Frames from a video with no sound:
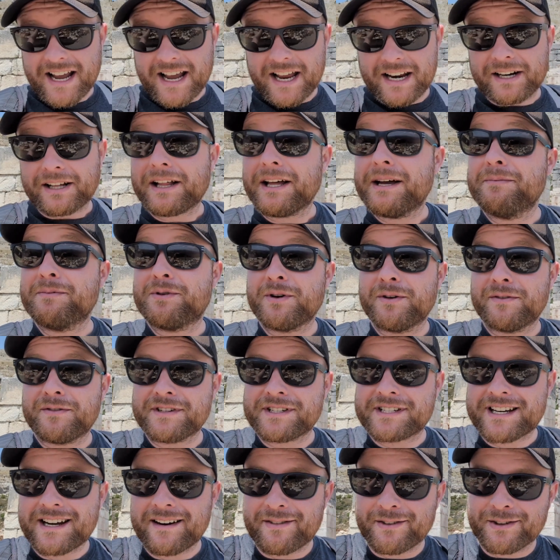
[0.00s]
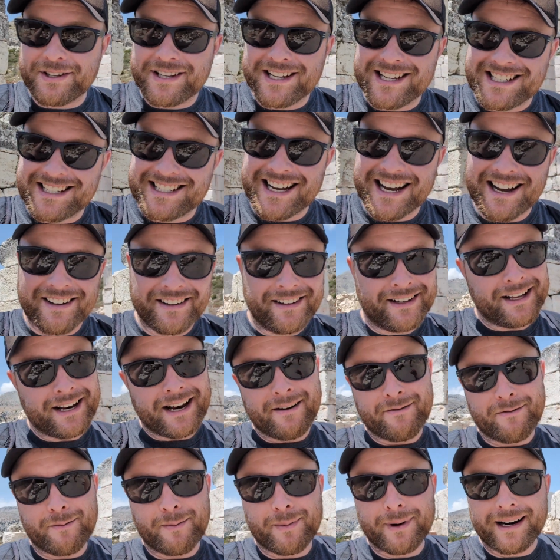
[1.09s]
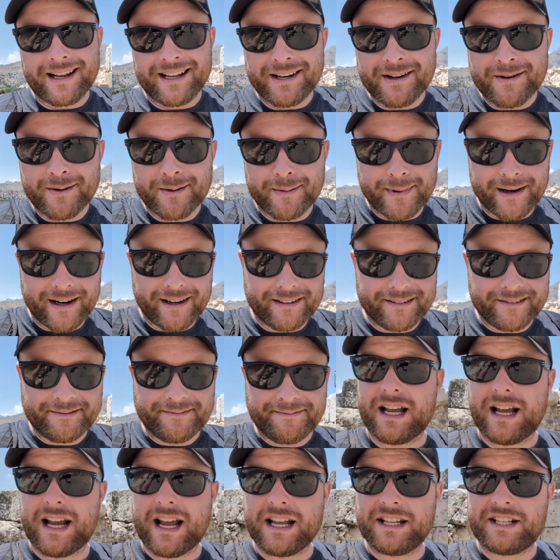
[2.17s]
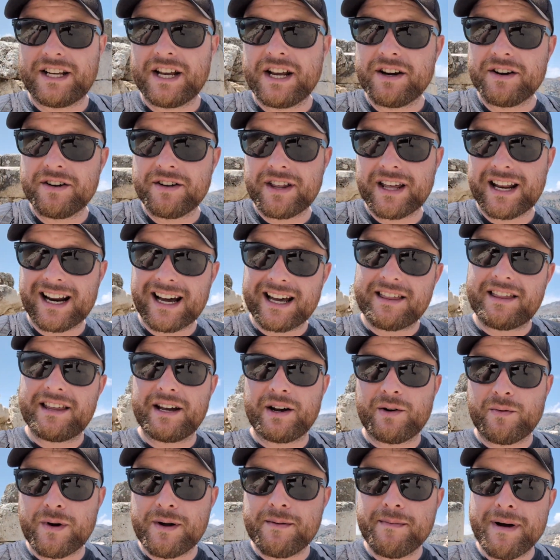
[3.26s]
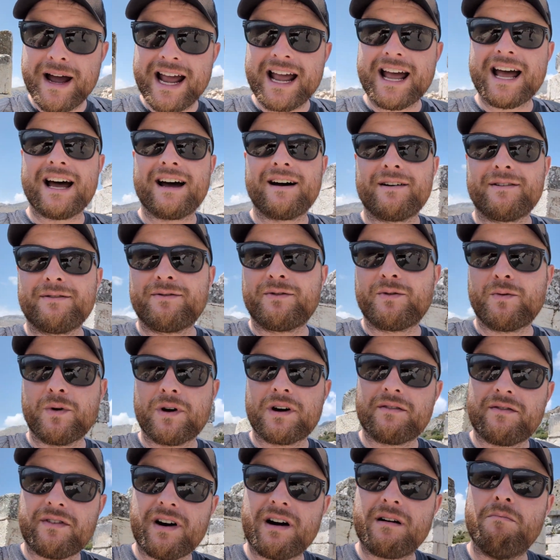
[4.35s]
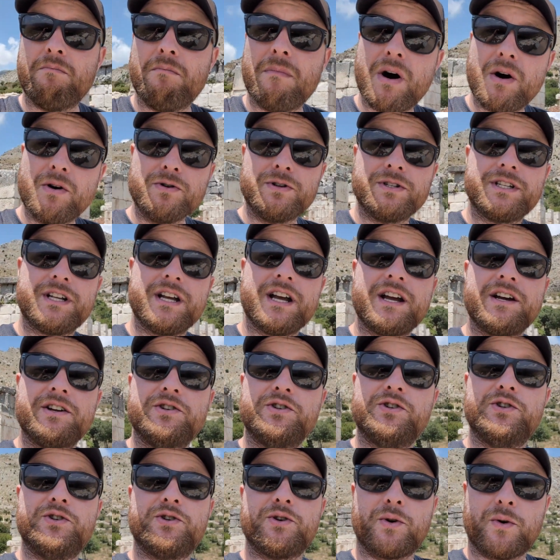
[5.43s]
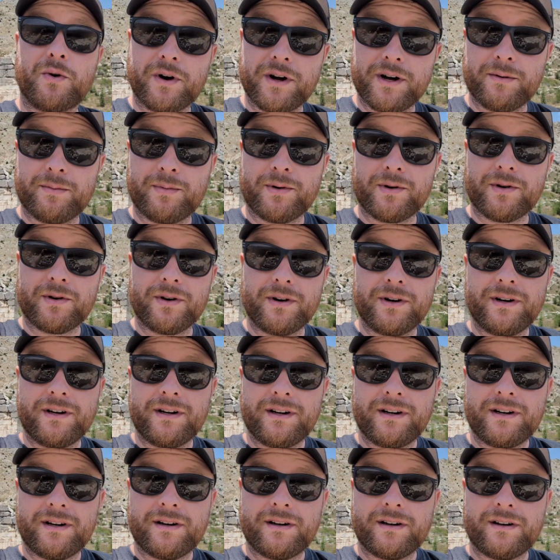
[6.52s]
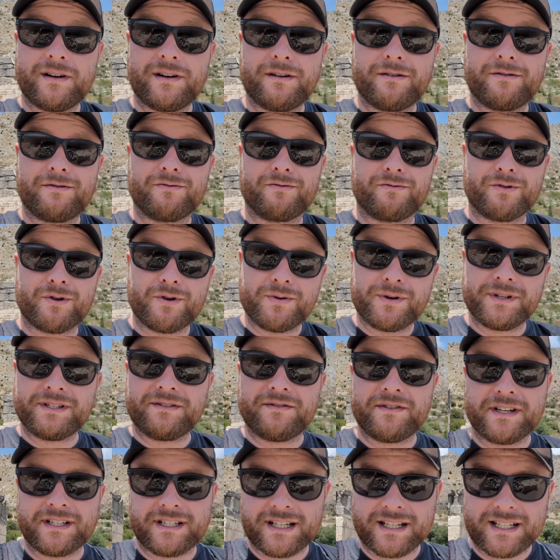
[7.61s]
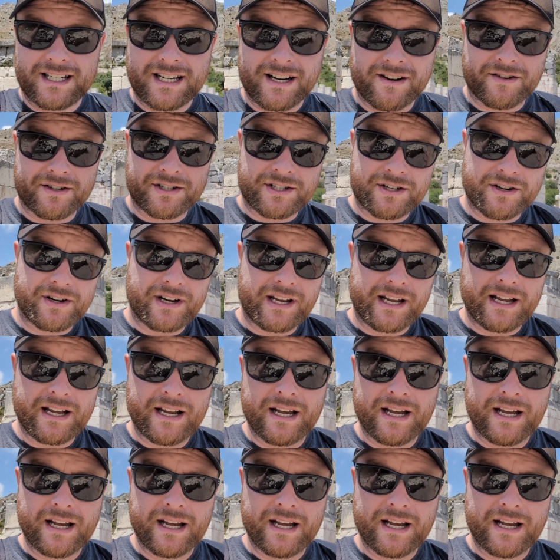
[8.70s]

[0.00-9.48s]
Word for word: and claimed to have discovered this town that everybody knew about. It's here that I think we may have one of our most enjoyable ruins visits here in Turkey.